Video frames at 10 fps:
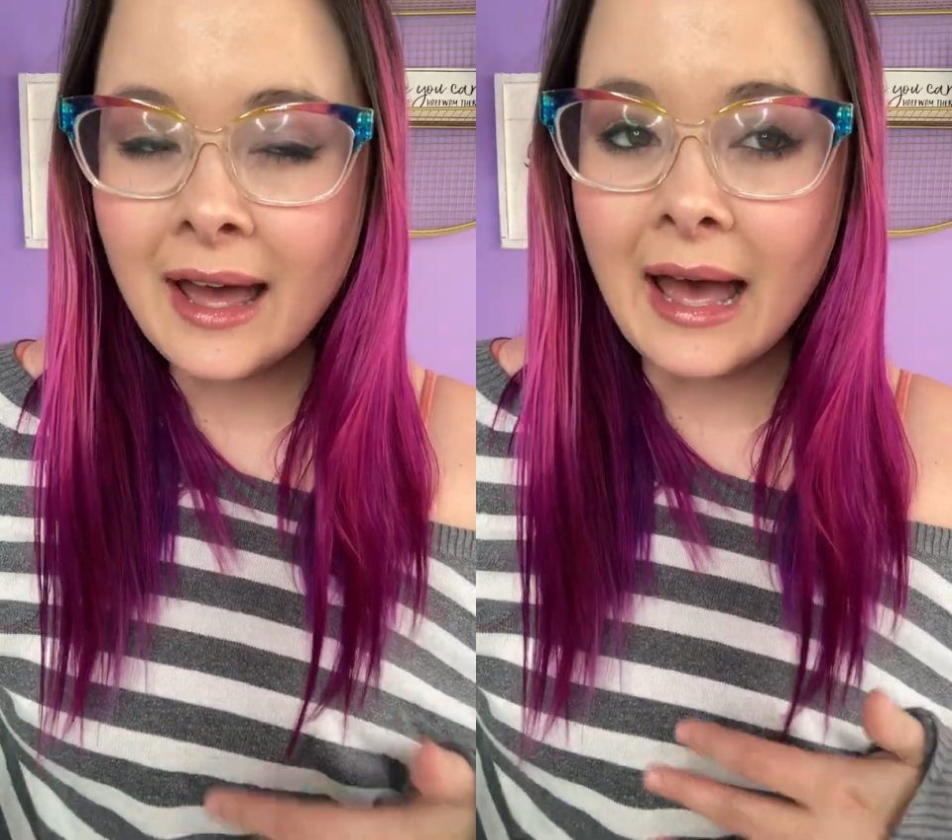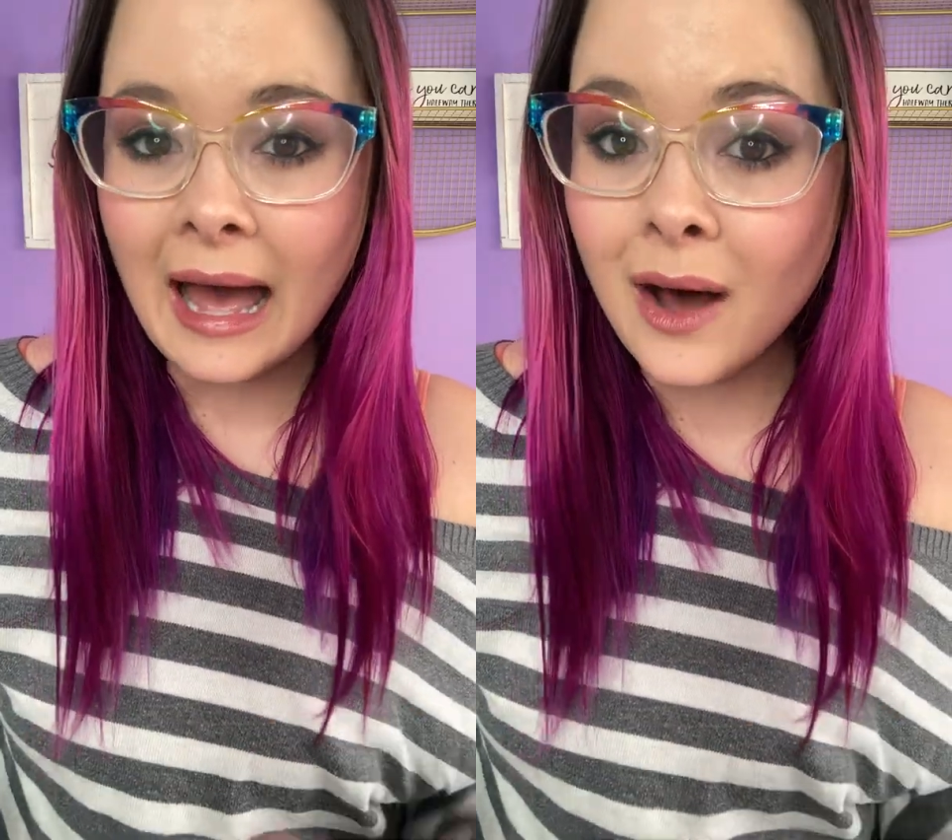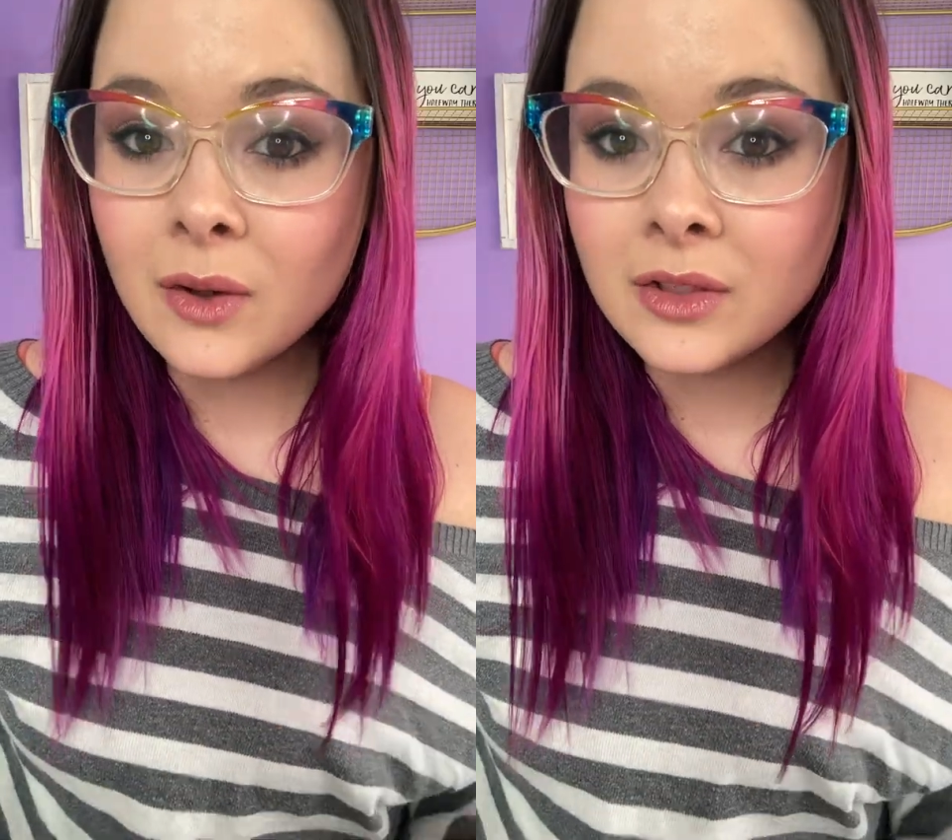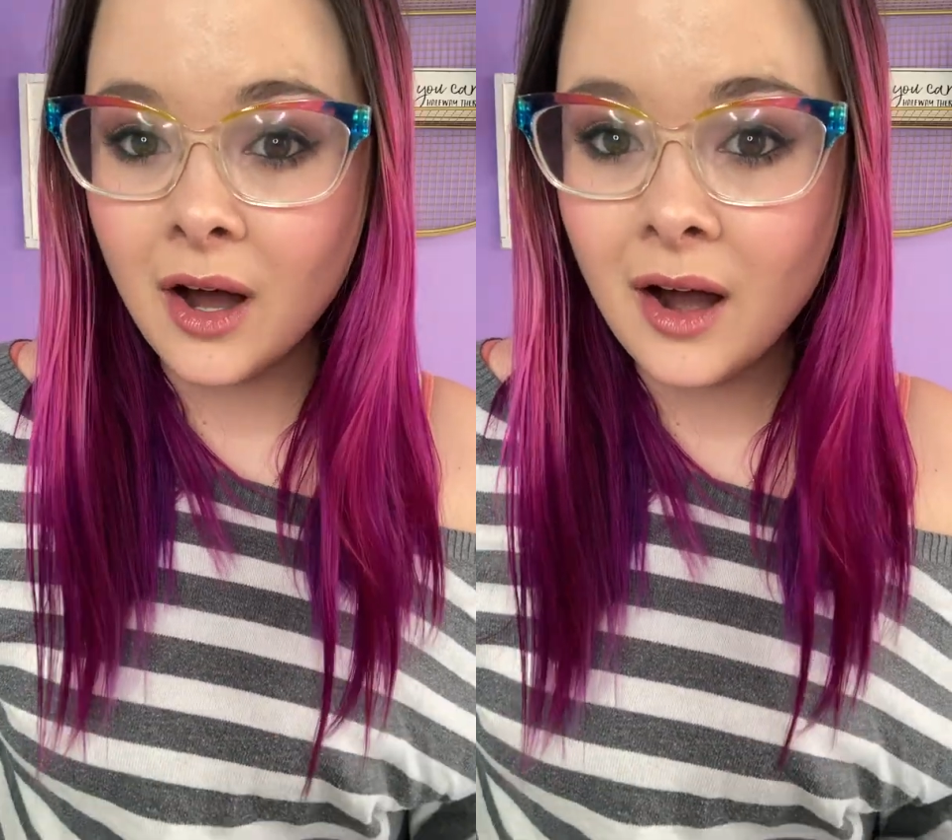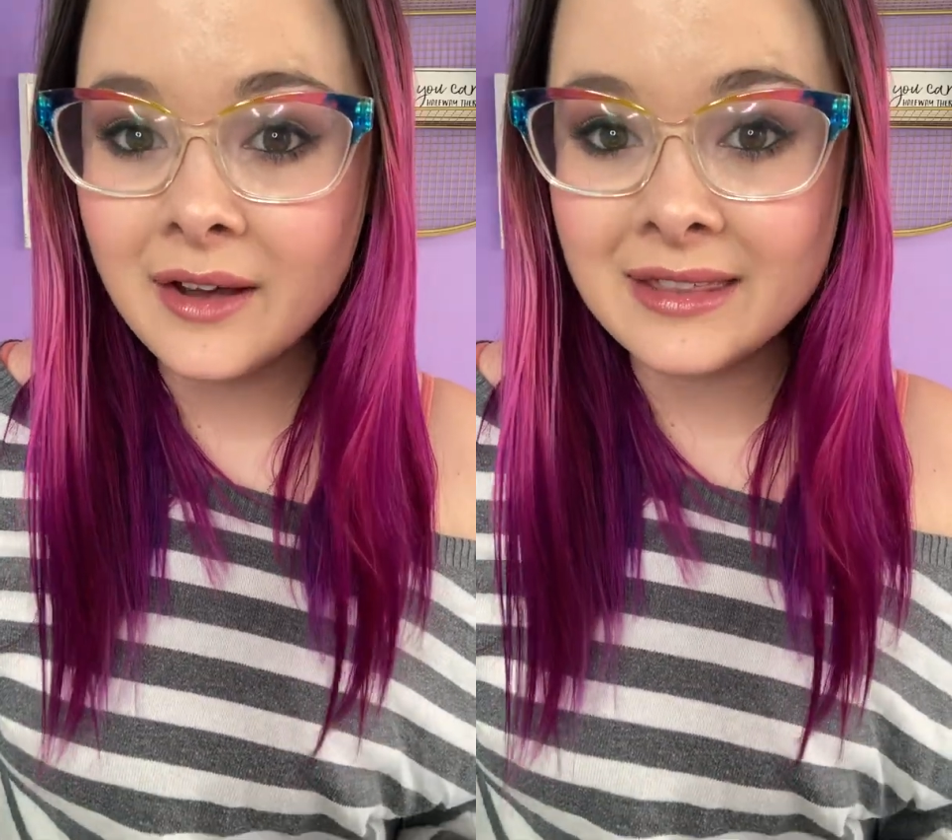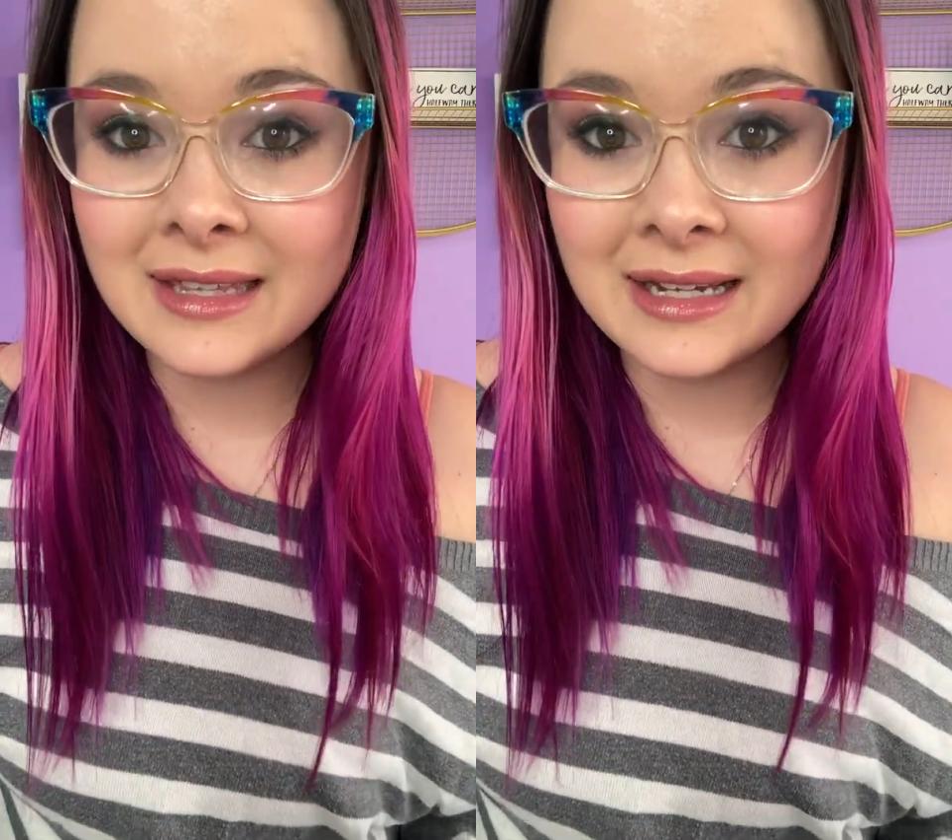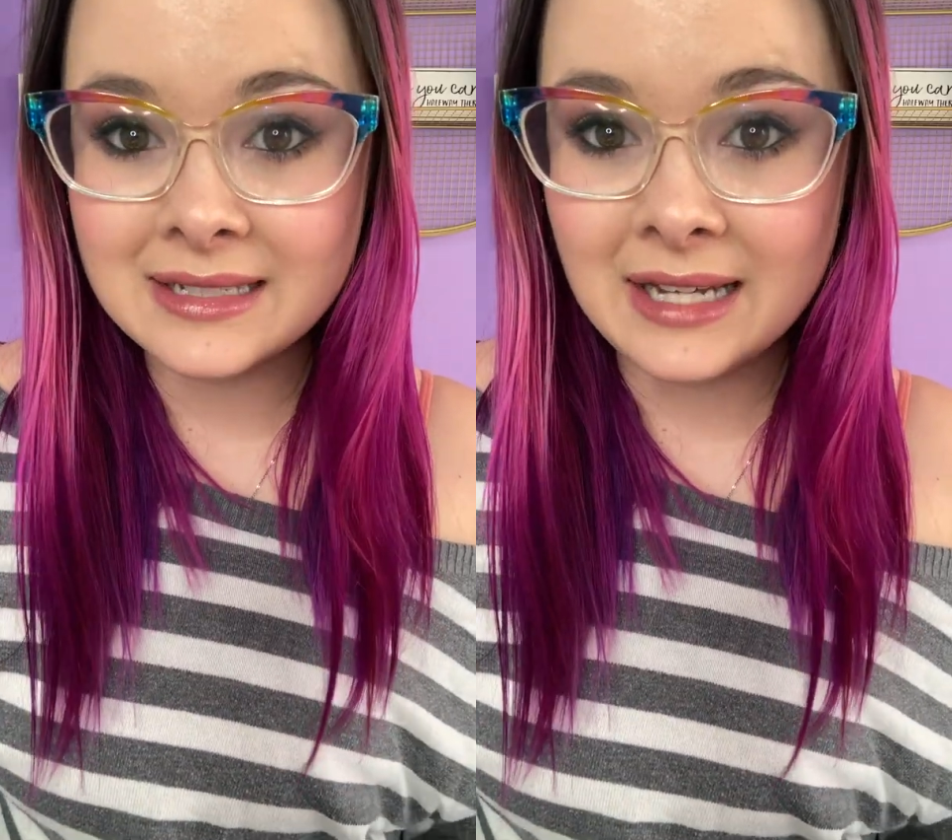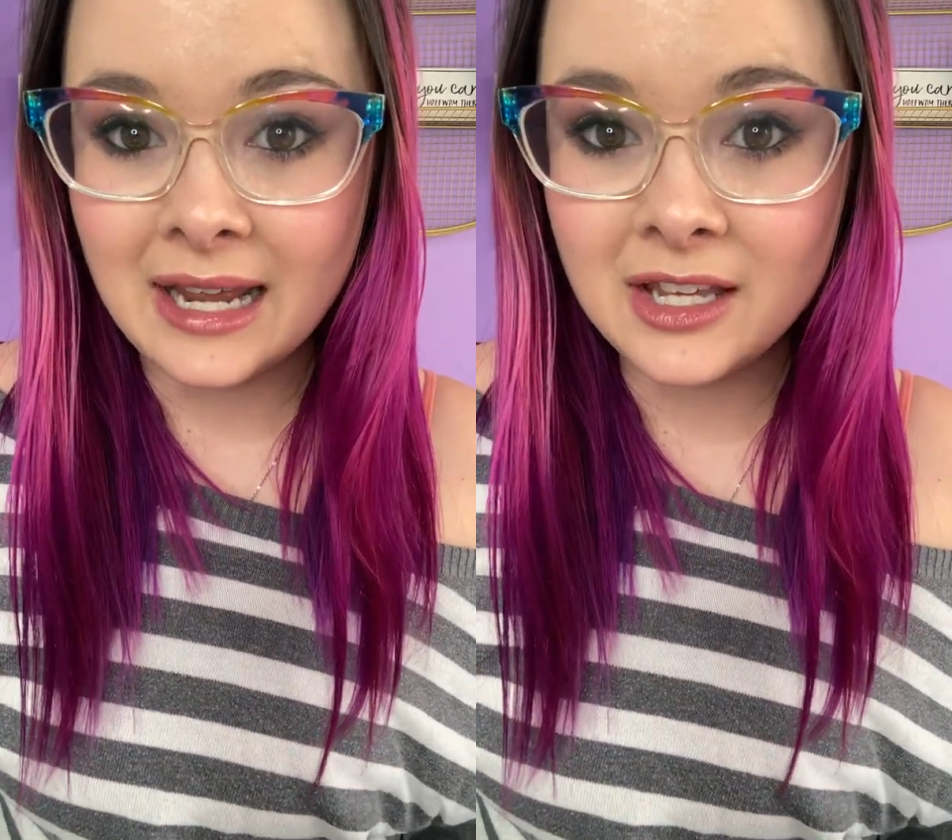how long
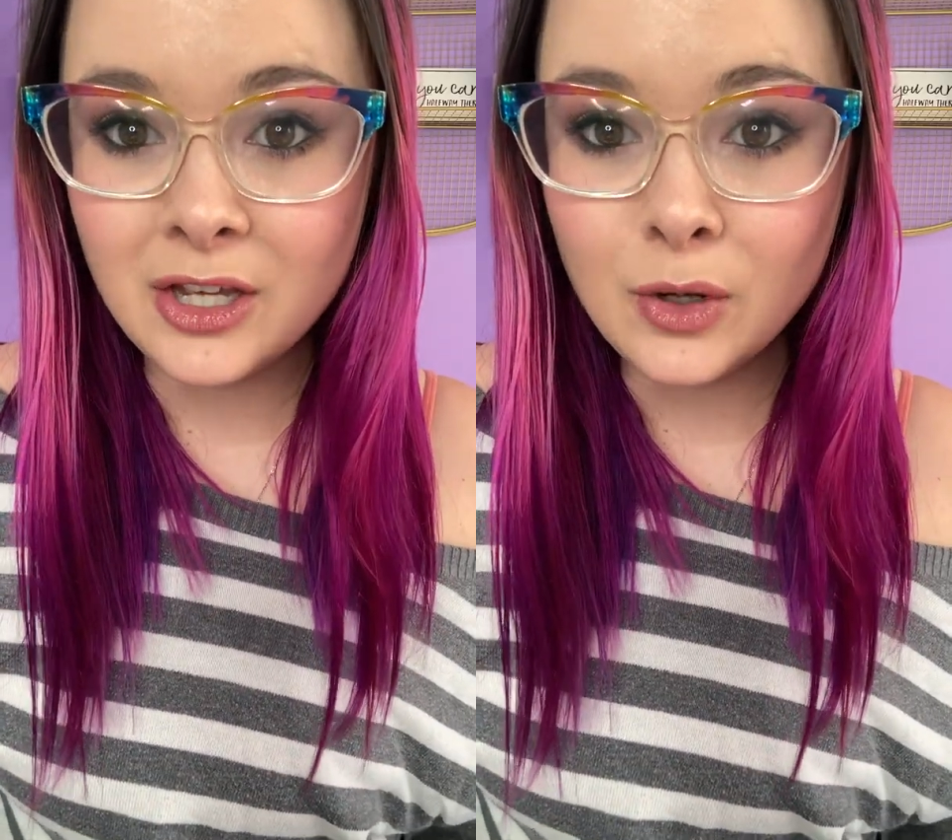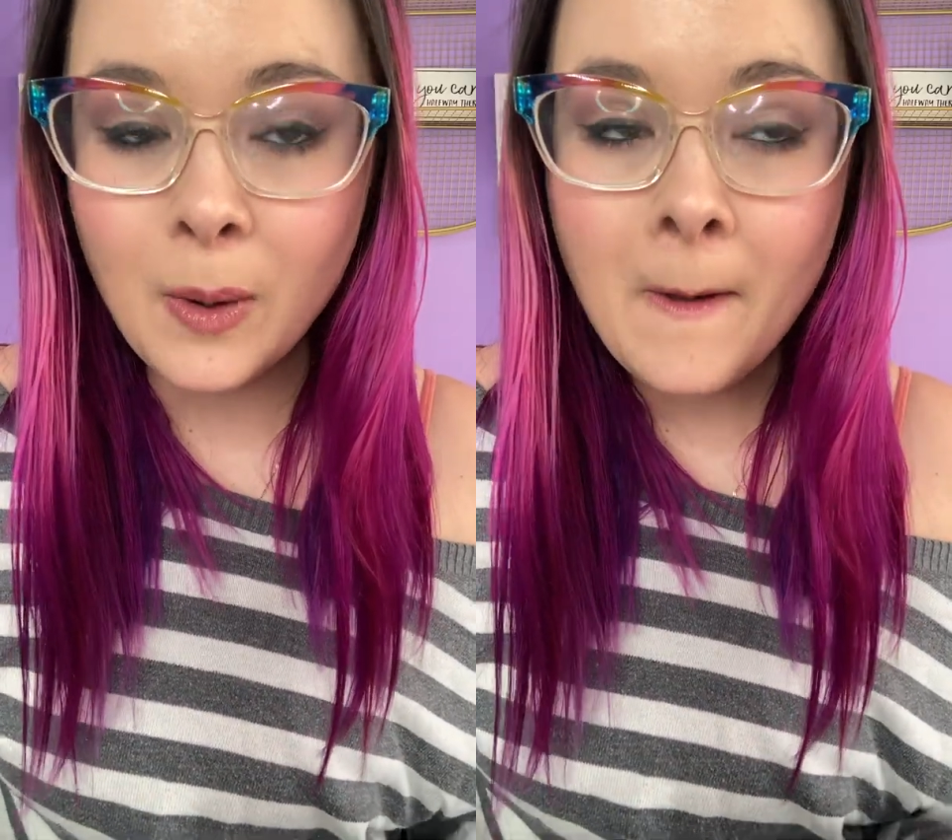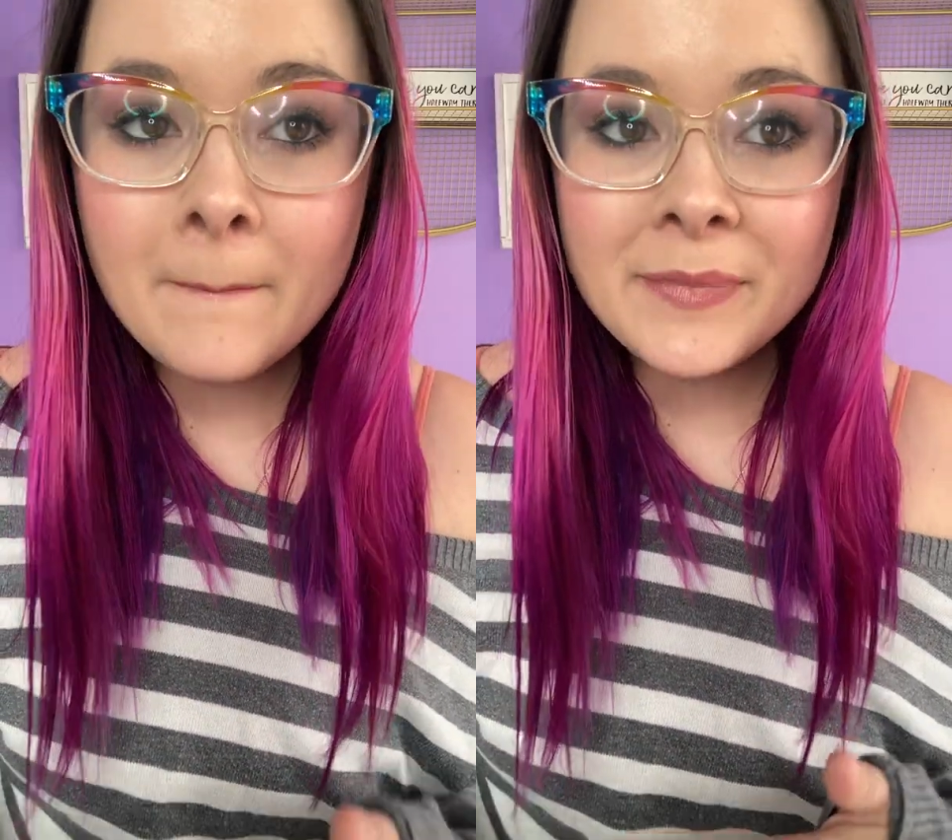things take you.